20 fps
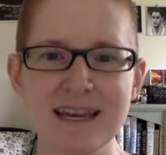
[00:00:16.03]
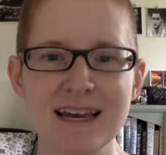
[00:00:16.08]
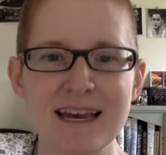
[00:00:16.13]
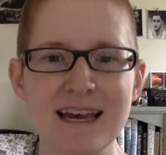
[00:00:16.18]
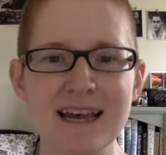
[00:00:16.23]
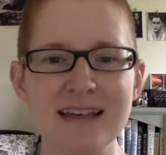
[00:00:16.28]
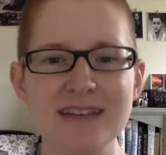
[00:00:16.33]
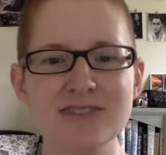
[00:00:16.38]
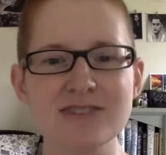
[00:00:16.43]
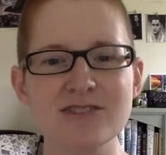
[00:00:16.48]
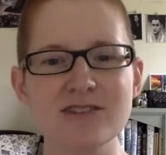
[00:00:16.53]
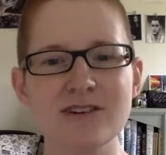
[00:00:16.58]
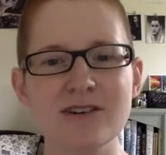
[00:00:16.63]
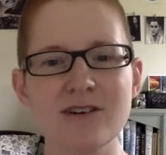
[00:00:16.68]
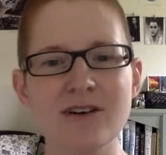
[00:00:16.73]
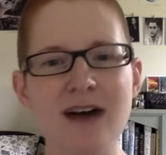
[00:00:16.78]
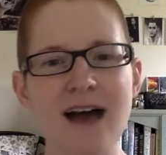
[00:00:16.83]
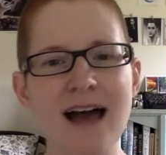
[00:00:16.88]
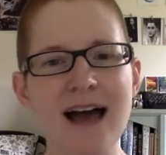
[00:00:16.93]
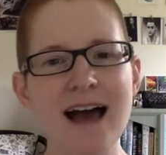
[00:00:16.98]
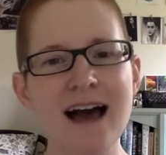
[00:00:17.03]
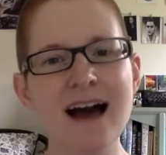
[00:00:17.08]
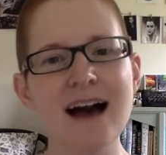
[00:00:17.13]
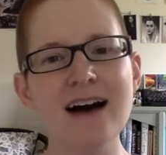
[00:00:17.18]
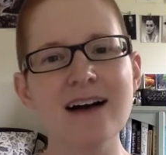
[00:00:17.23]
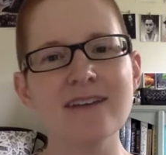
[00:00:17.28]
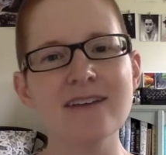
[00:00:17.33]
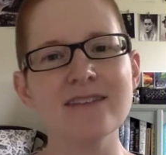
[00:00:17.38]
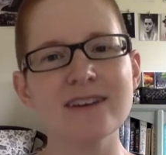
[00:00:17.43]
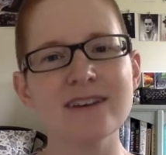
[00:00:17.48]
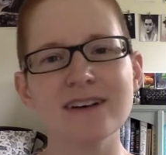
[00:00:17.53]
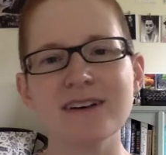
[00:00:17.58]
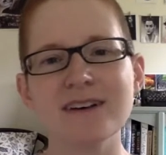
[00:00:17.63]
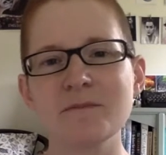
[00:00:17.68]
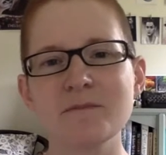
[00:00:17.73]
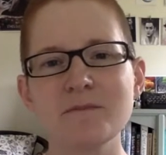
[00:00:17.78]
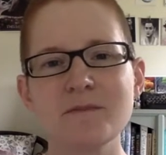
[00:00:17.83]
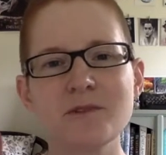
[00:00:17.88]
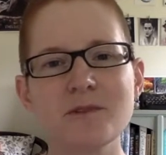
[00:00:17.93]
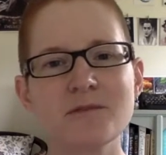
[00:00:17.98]
and so I have
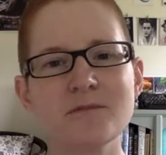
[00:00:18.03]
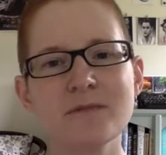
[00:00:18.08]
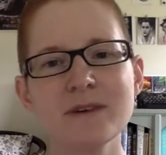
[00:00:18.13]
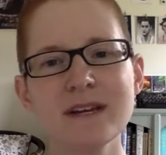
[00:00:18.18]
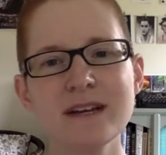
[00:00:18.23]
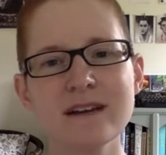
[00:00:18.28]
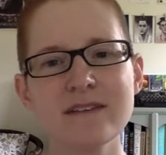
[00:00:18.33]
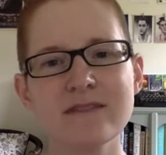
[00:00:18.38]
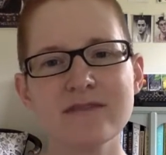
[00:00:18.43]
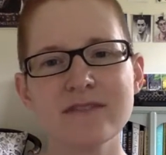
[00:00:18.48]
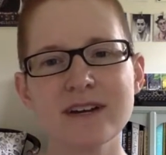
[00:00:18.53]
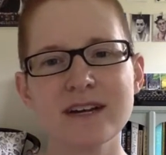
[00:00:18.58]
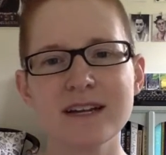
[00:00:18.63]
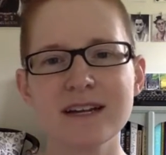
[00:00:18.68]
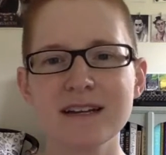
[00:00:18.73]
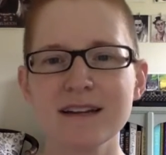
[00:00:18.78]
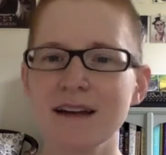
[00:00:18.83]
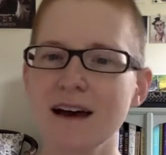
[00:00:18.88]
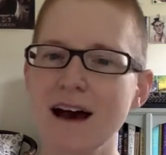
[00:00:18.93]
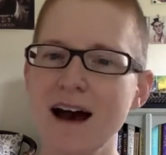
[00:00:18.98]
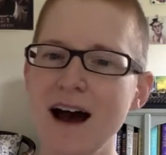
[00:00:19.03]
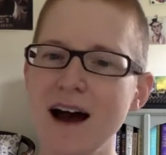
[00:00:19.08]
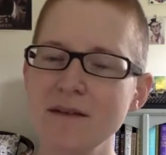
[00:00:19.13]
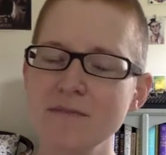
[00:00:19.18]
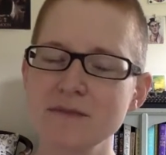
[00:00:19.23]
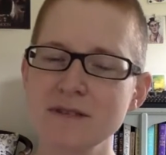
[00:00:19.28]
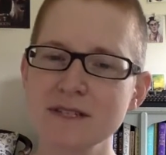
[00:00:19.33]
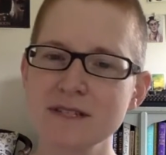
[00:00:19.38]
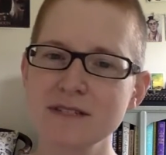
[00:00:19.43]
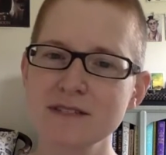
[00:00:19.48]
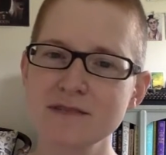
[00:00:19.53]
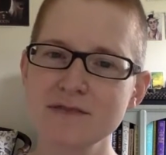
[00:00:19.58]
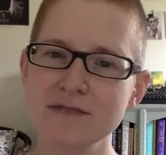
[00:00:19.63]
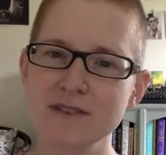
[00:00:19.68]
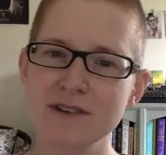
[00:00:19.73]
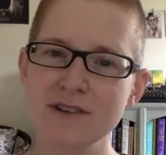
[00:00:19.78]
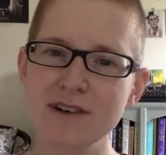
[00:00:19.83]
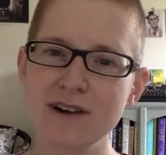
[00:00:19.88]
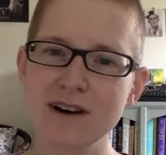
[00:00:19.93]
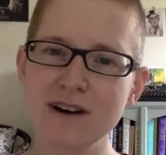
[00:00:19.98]
3 different options for
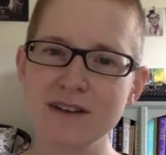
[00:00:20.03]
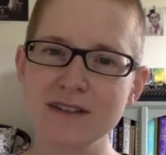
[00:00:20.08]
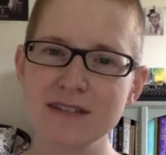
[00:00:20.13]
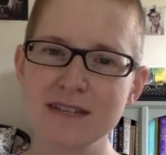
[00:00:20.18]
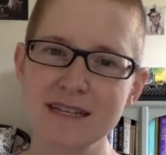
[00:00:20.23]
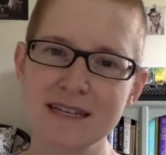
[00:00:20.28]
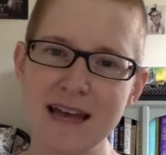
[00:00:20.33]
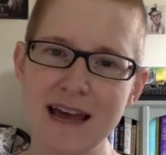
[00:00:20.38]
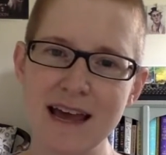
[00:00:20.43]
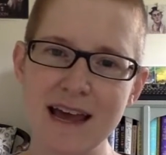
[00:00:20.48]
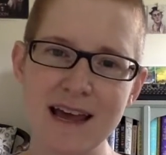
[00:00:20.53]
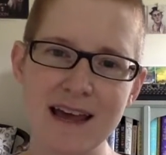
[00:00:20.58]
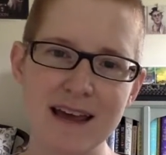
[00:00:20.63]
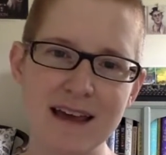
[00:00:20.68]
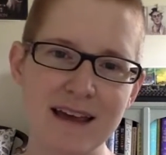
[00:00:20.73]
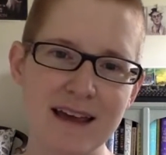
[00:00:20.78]
you all today,